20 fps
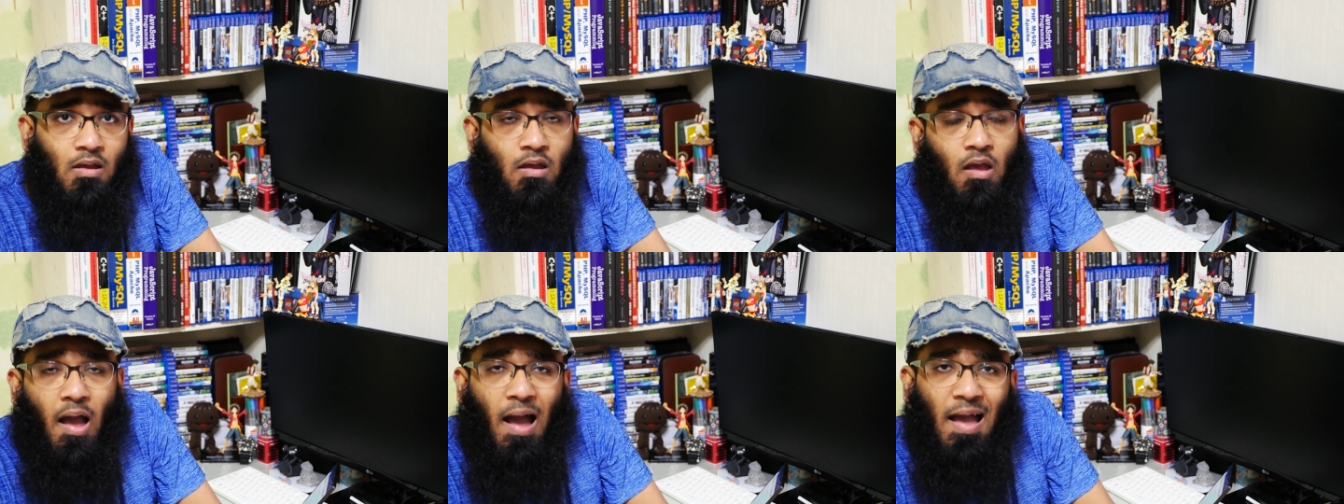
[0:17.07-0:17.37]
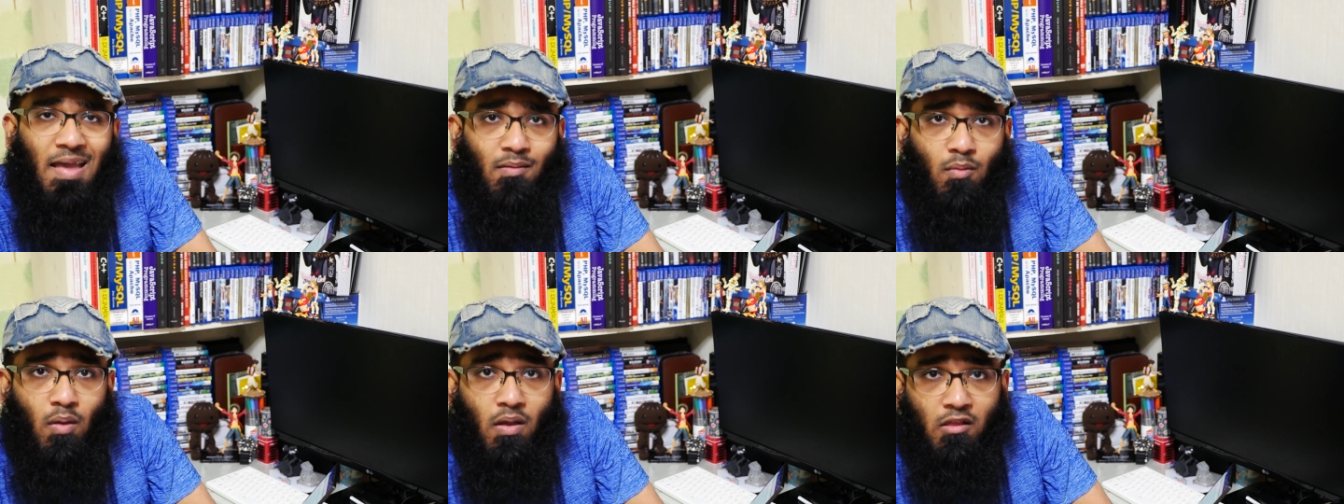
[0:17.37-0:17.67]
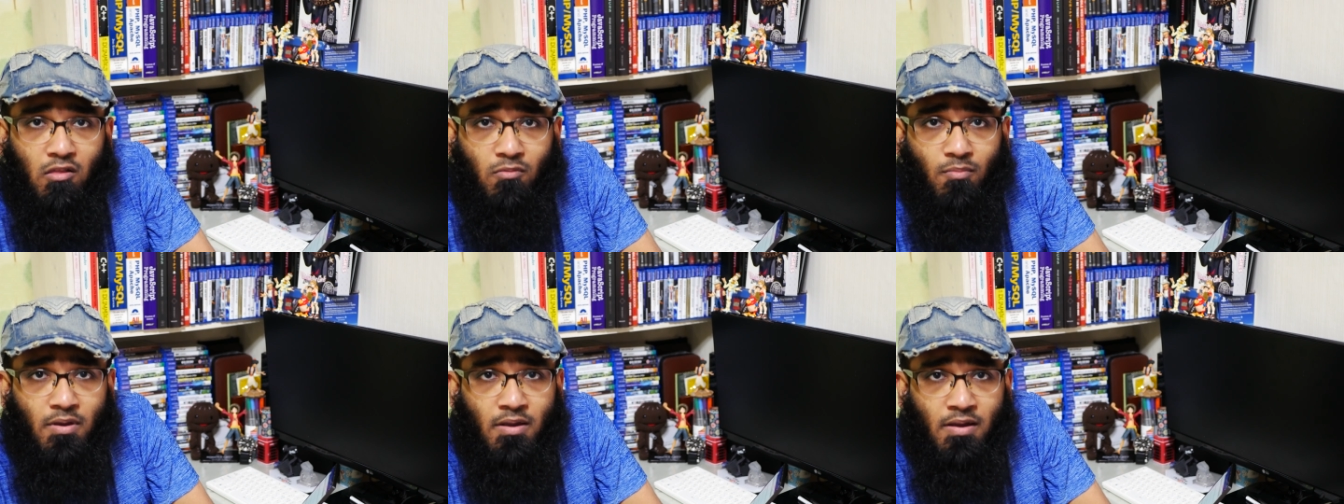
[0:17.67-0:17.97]
i've
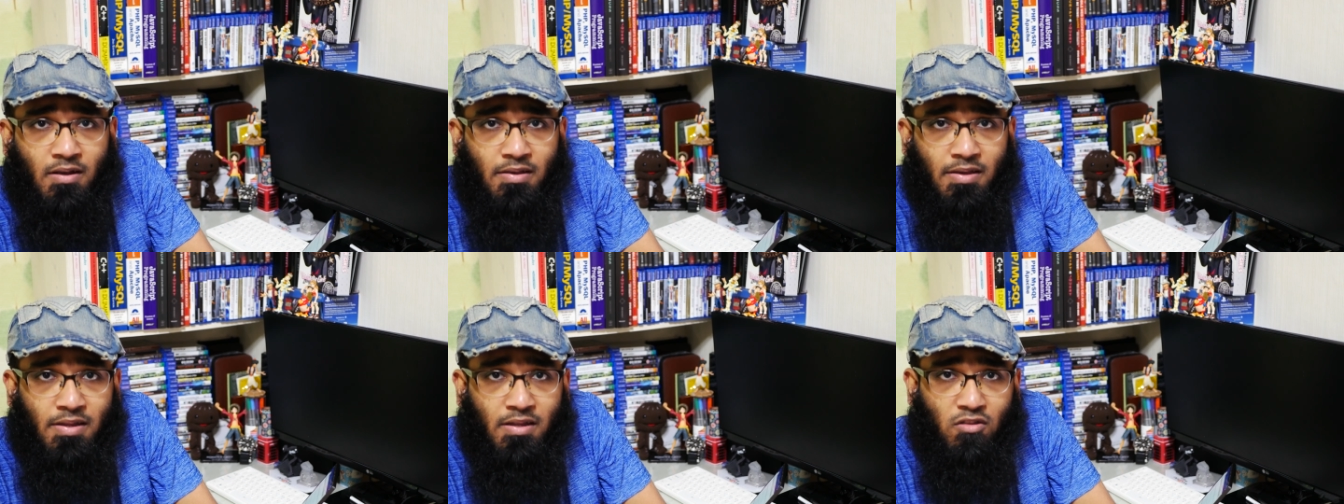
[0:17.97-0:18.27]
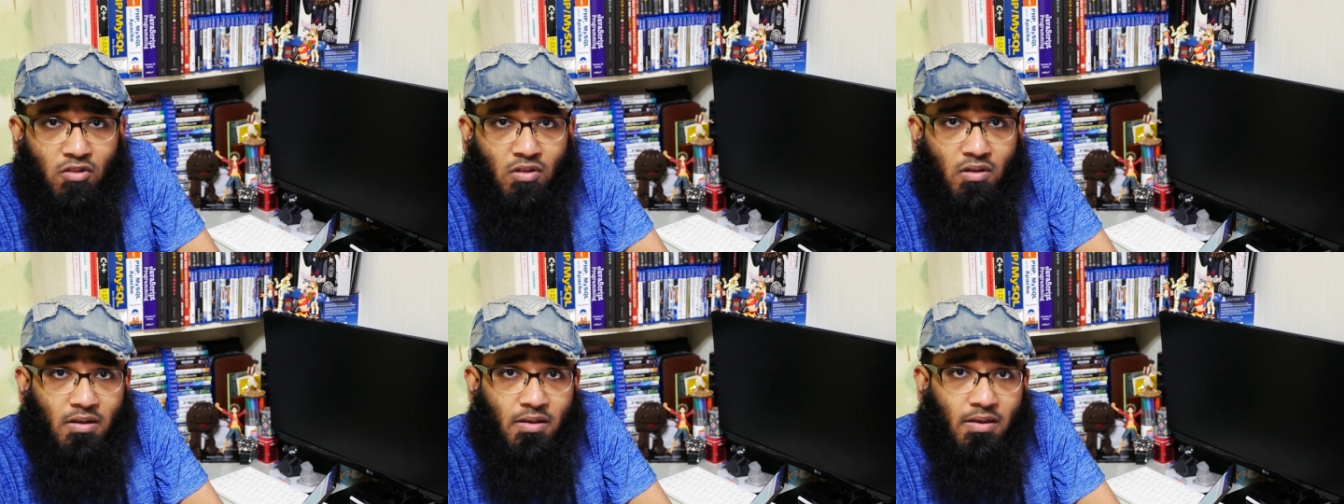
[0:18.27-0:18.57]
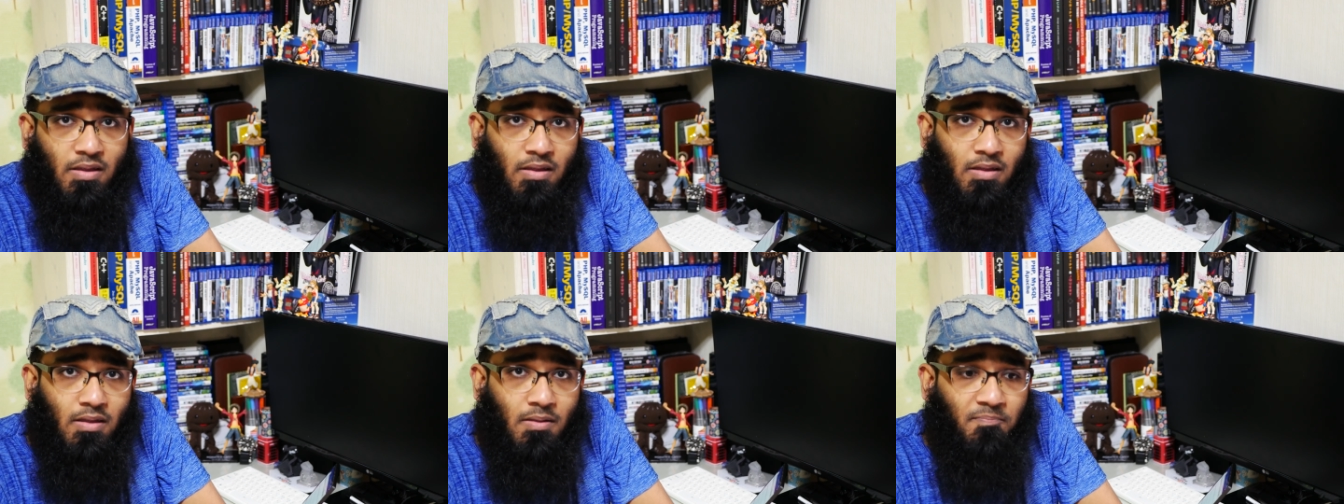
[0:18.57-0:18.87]
experience teaching
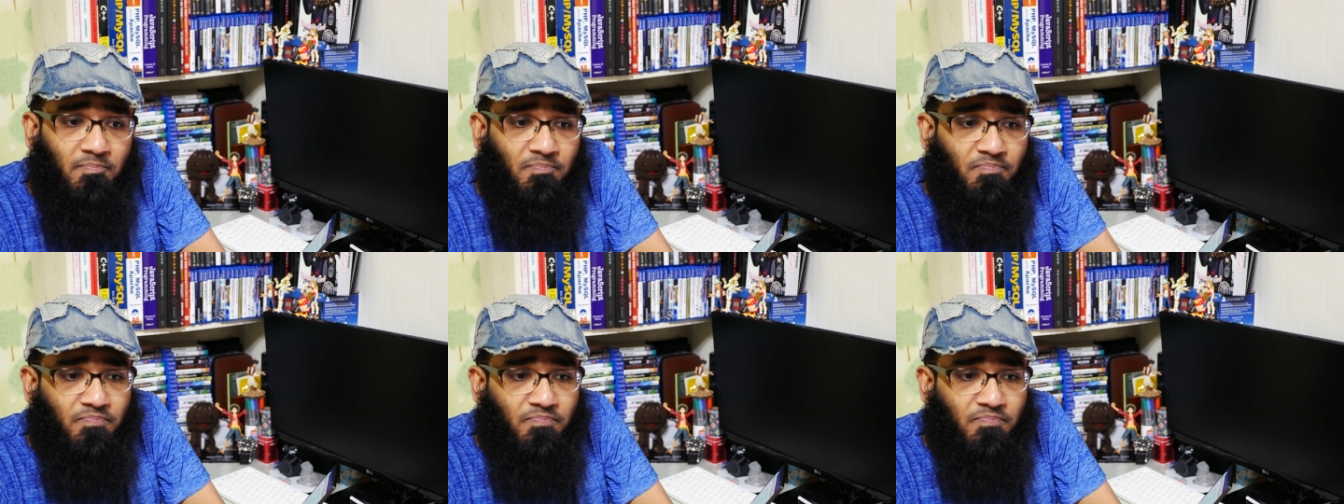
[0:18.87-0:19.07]
the